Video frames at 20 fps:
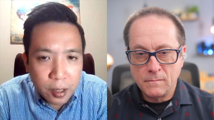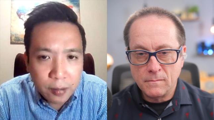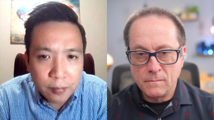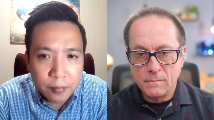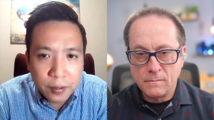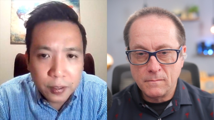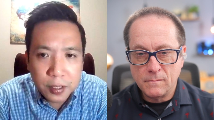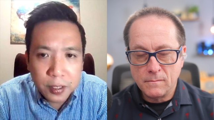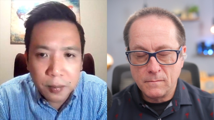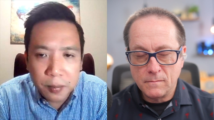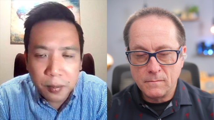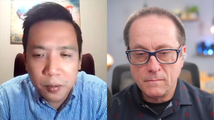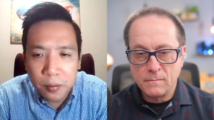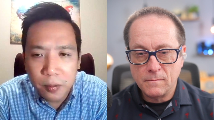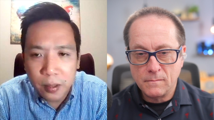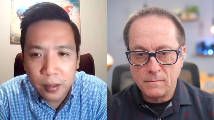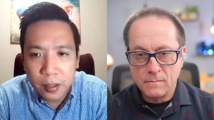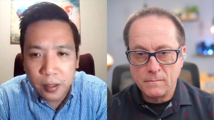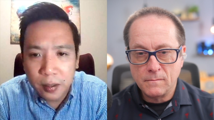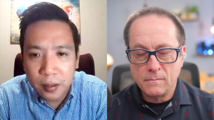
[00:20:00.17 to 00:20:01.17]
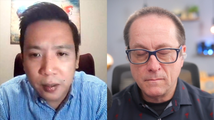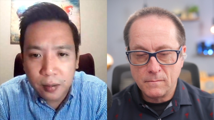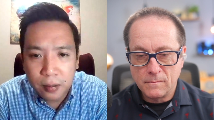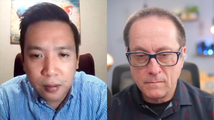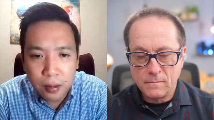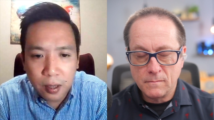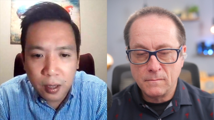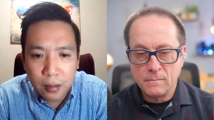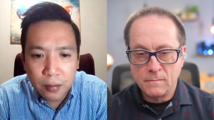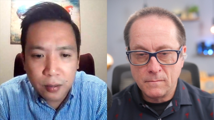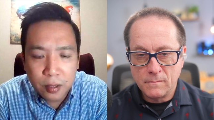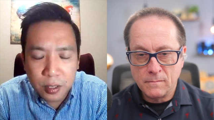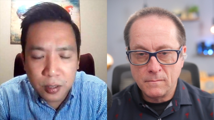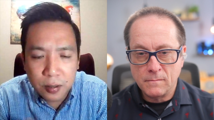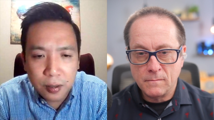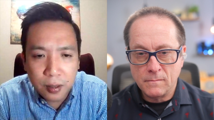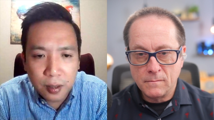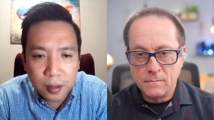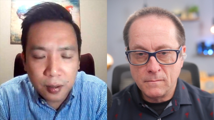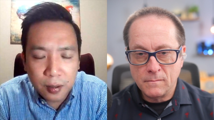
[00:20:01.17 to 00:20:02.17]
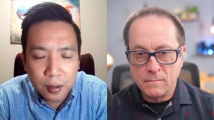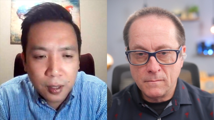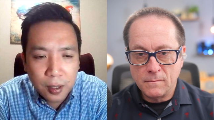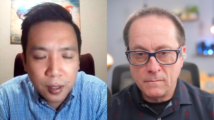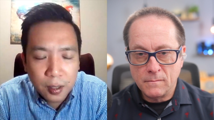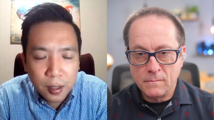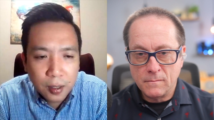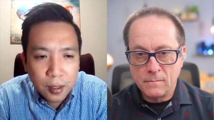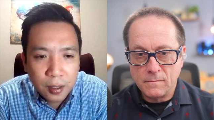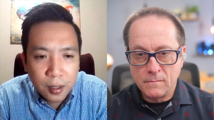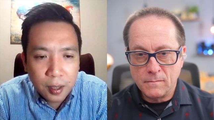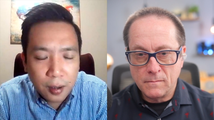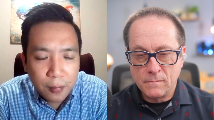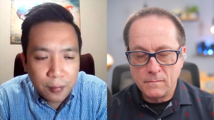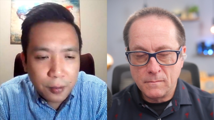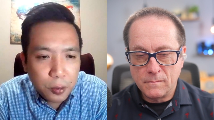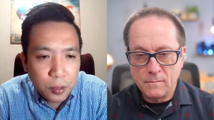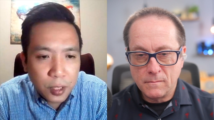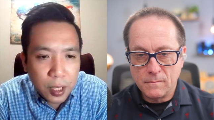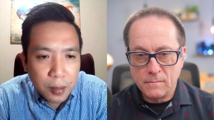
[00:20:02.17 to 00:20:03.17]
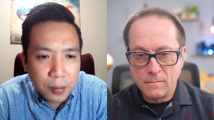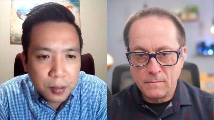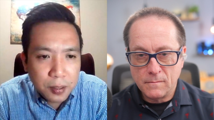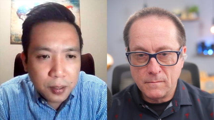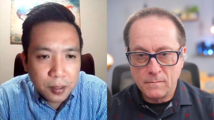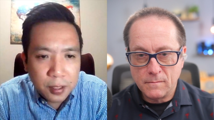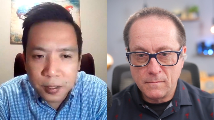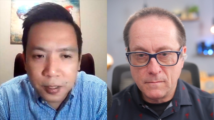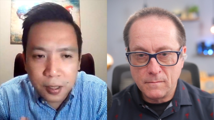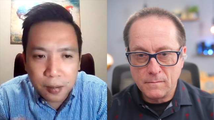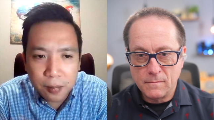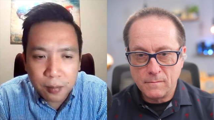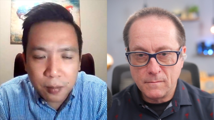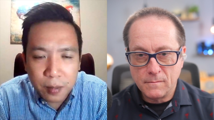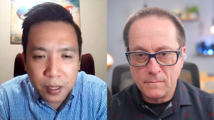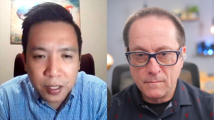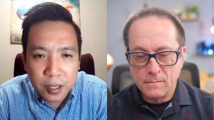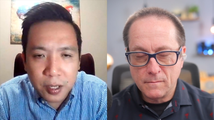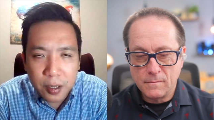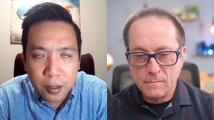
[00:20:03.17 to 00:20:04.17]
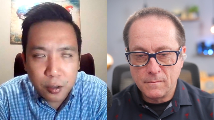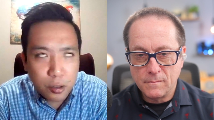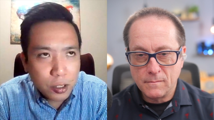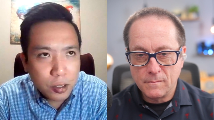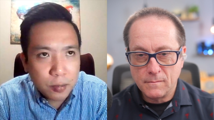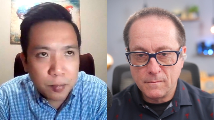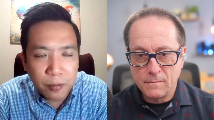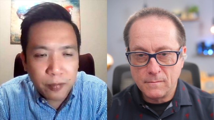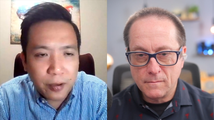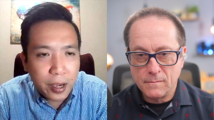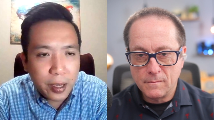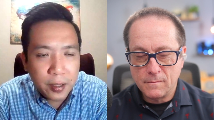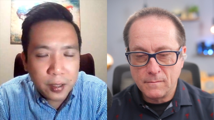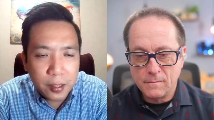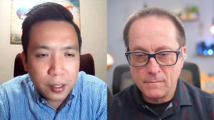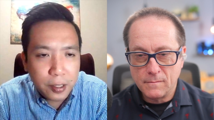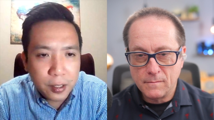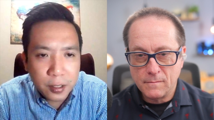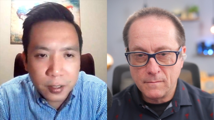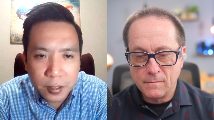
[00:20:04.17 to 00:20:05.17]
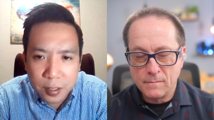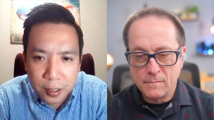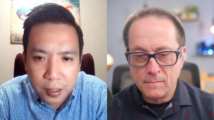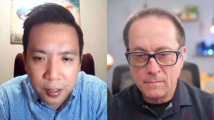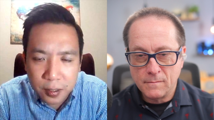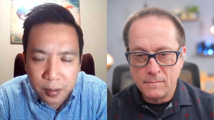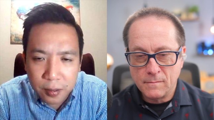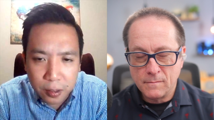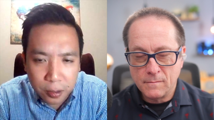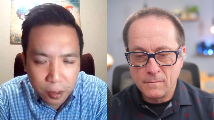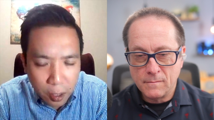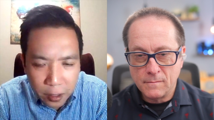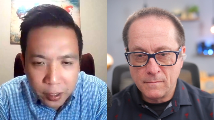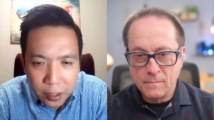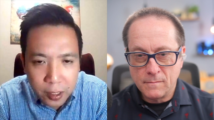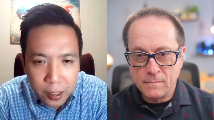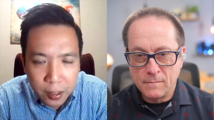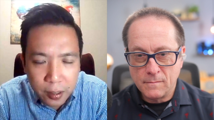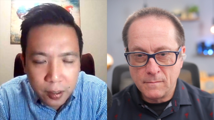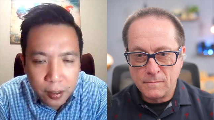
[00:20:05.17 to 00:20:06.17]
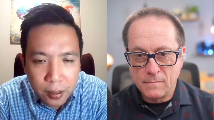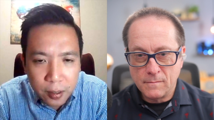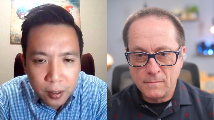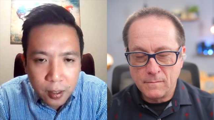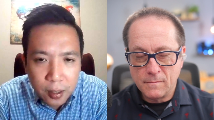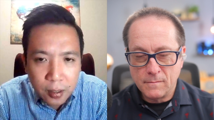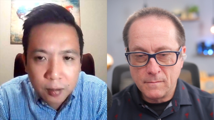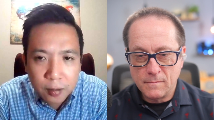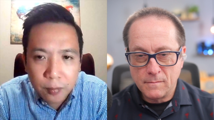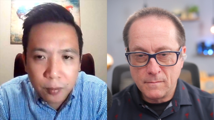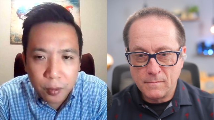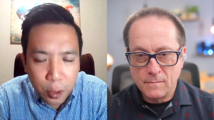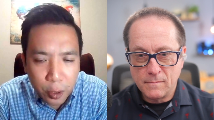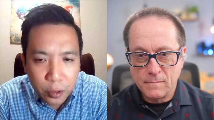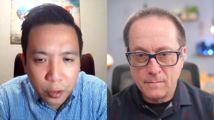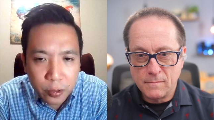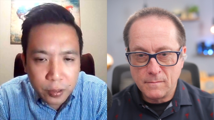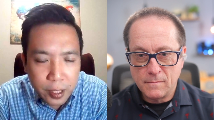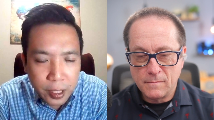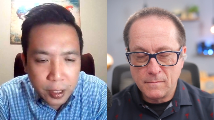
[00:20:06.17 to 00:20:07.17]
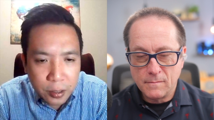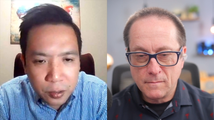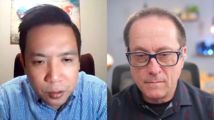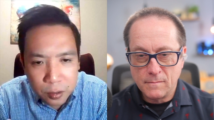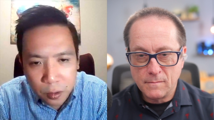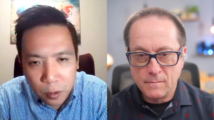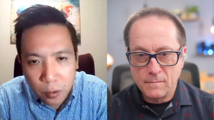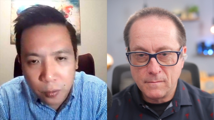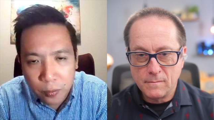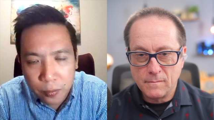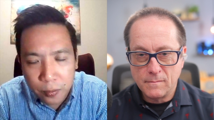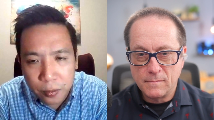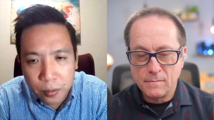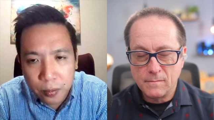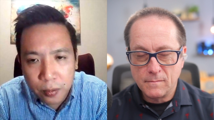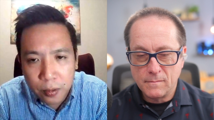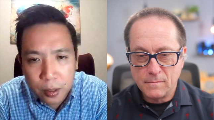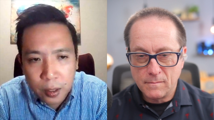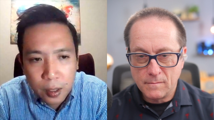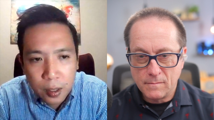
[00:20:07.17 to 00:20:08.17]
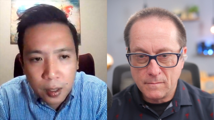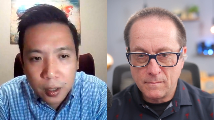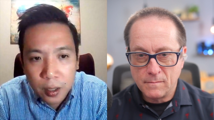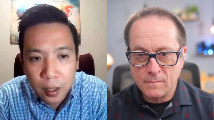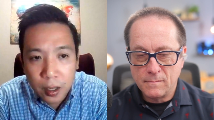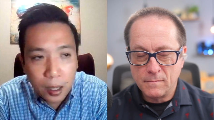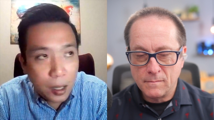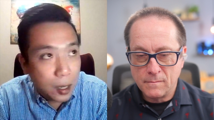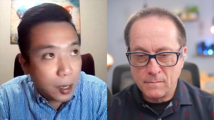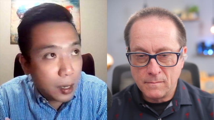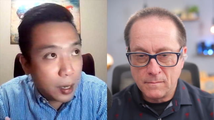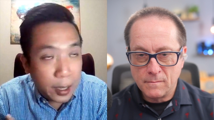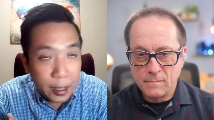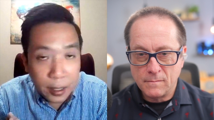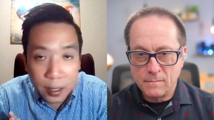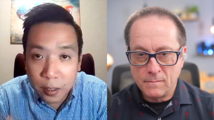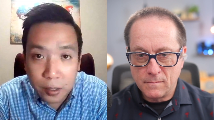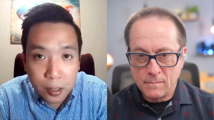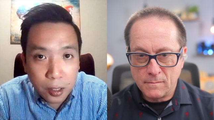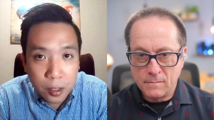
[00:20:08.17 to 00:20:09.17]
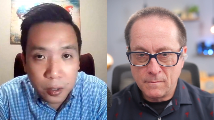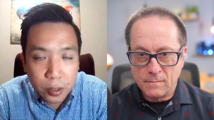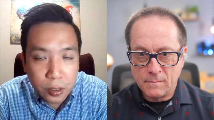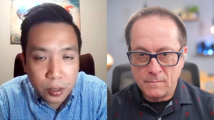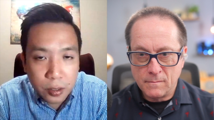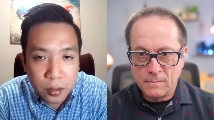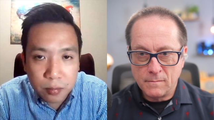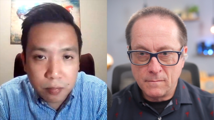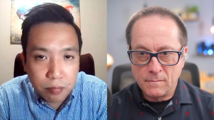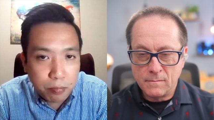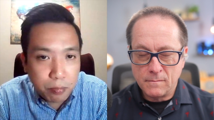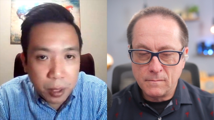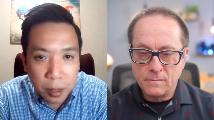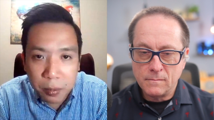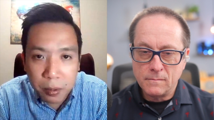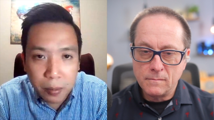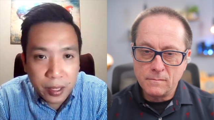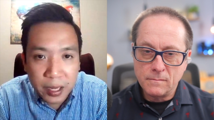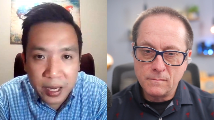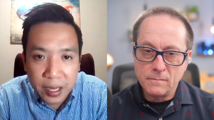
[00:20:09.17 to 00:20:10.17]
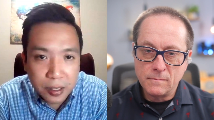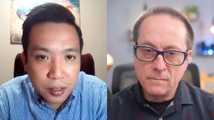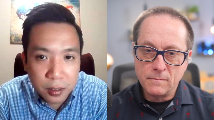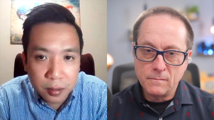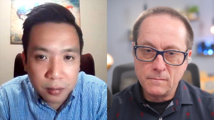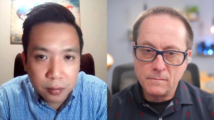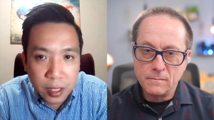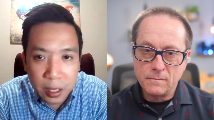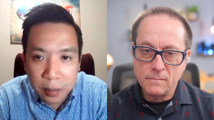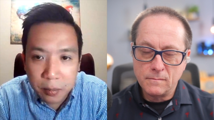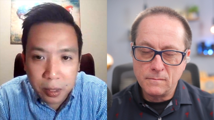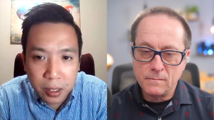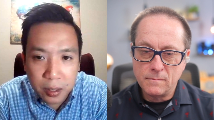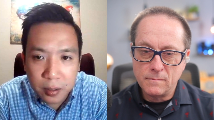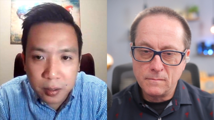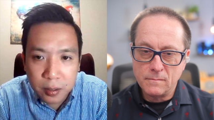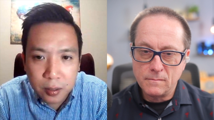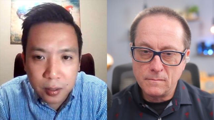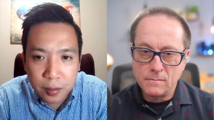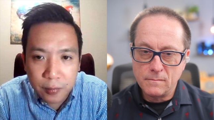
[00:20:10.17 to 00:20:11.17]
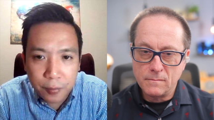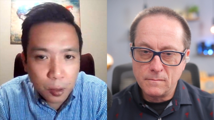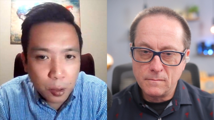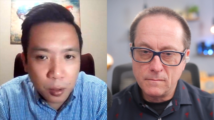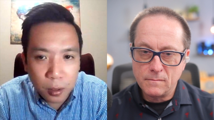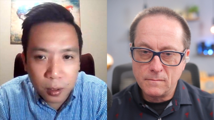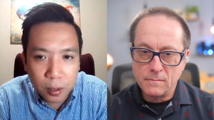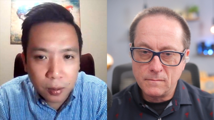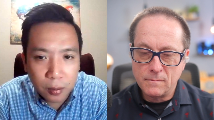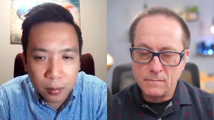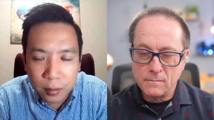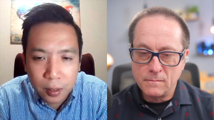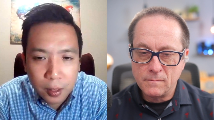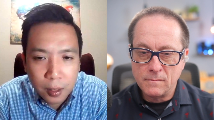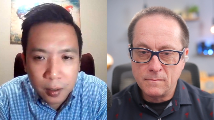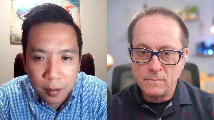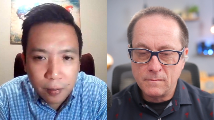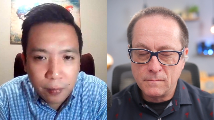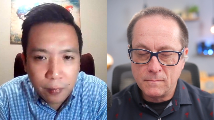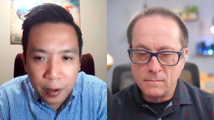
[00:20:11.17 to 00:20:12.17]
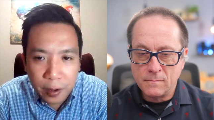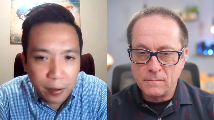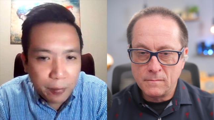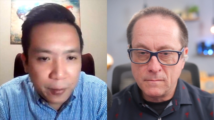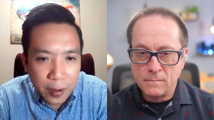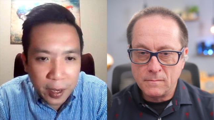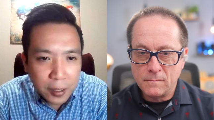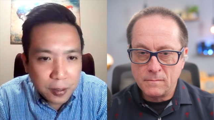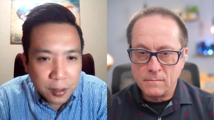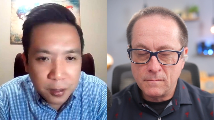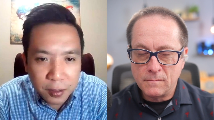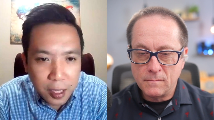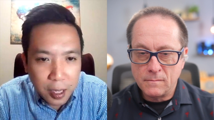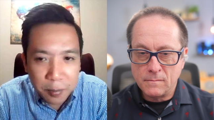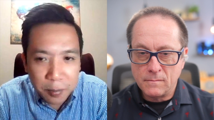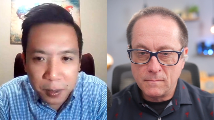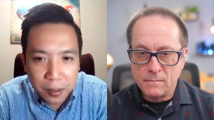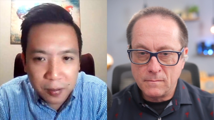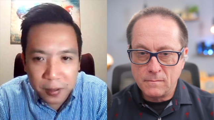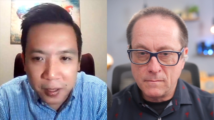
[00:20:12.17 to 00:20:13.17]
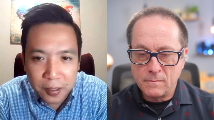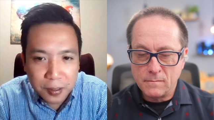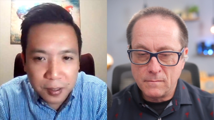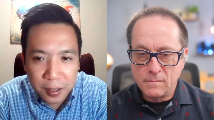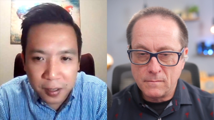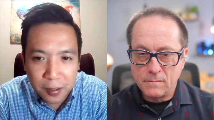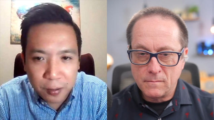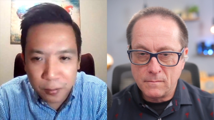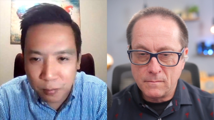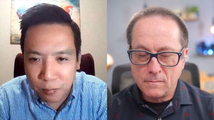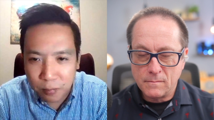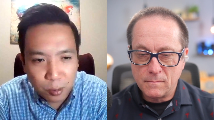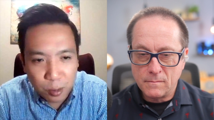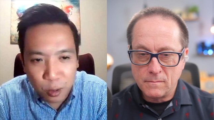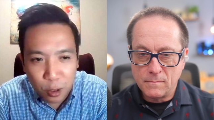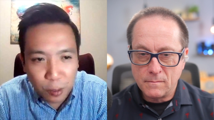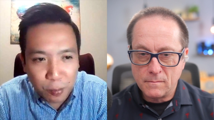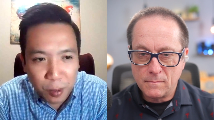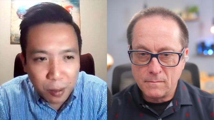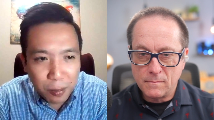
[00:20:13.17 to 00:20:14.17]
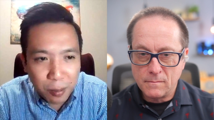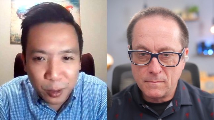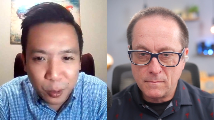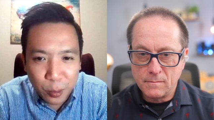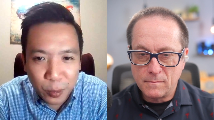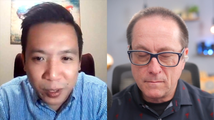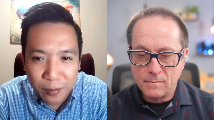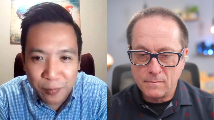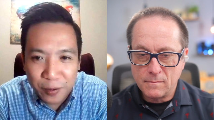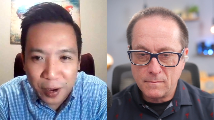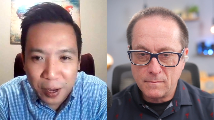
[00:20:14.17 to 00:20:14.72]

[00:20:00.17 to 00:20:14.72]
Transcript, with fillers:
Speaker 1: card, for example. And then uh, just a, a, few taps. That's it. Basically, you just provide the details that, that are needed for your transactions to go through. Uh, I can tell you it's probably less than 10 minutes. If you're very fast in typing things in, you, you can probably do it in